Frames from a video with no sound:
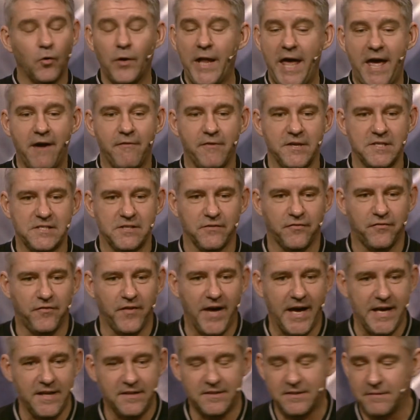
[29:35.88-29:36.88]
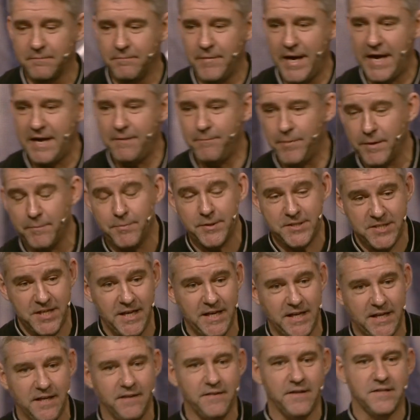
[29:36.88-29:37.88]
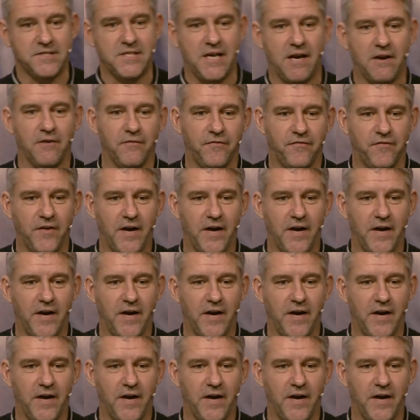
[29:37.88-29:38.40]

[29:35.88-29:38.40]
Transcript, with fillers: all areas of faith, and maybe particularly in this area of